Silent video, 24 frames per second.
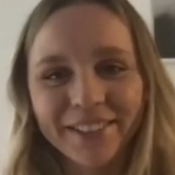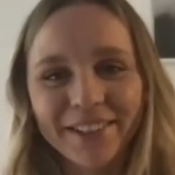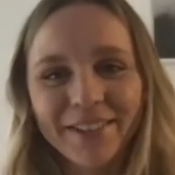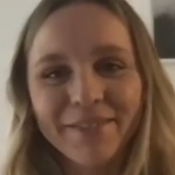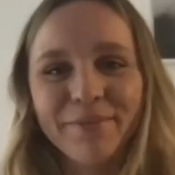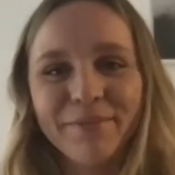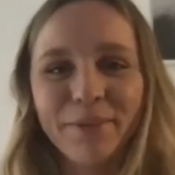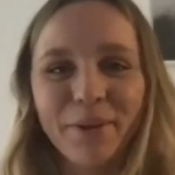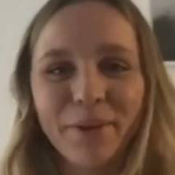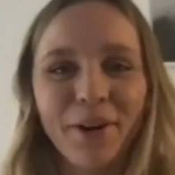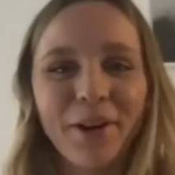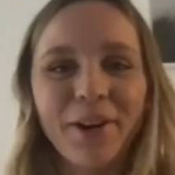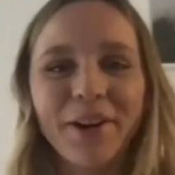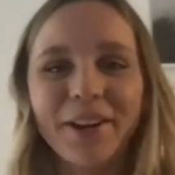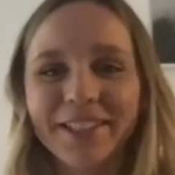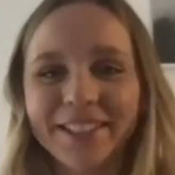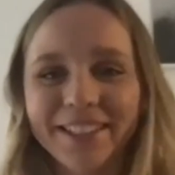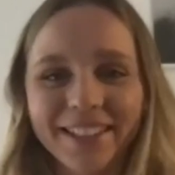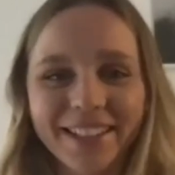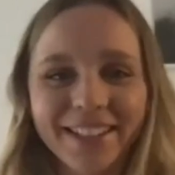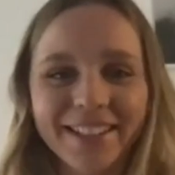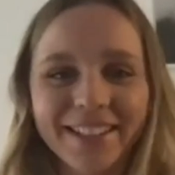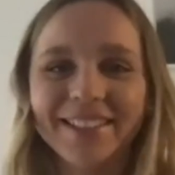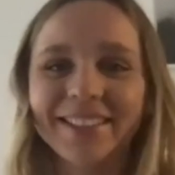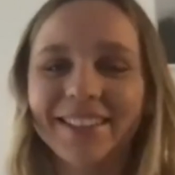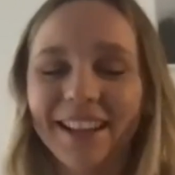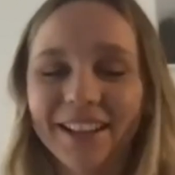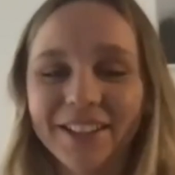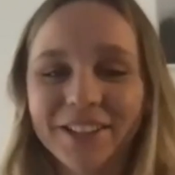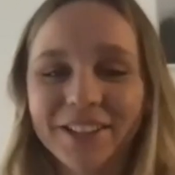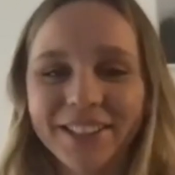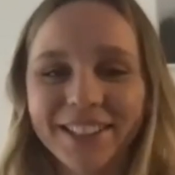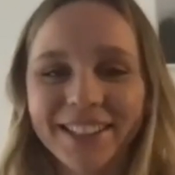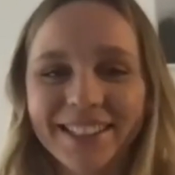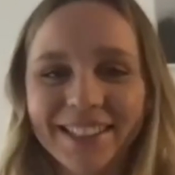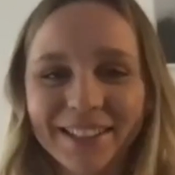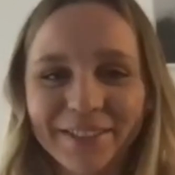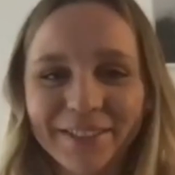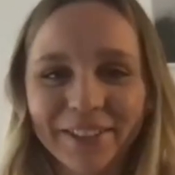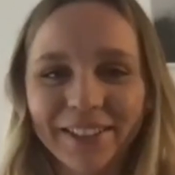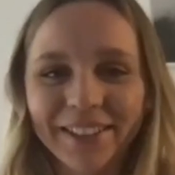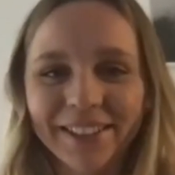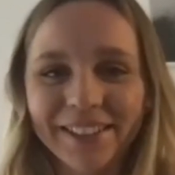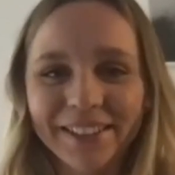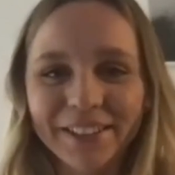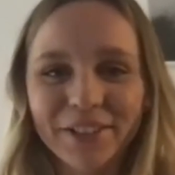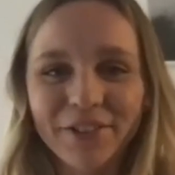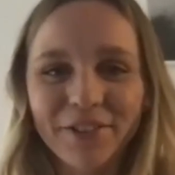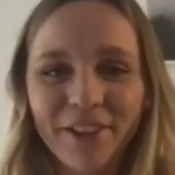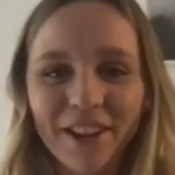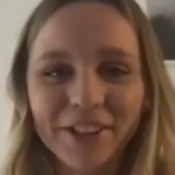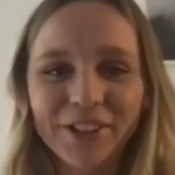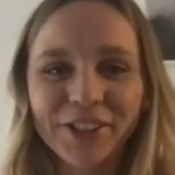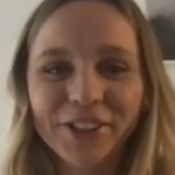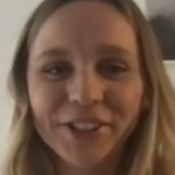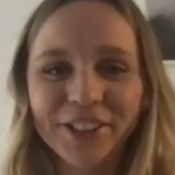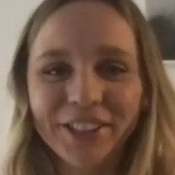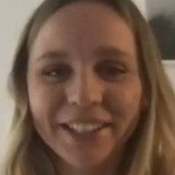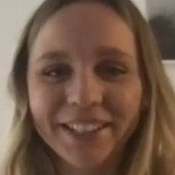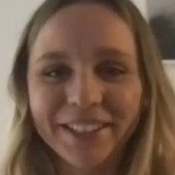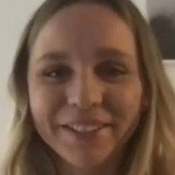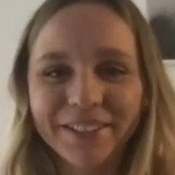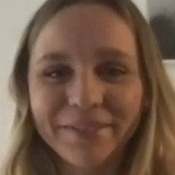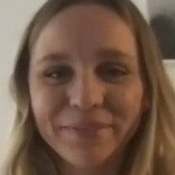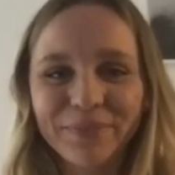broad and actually difficult question.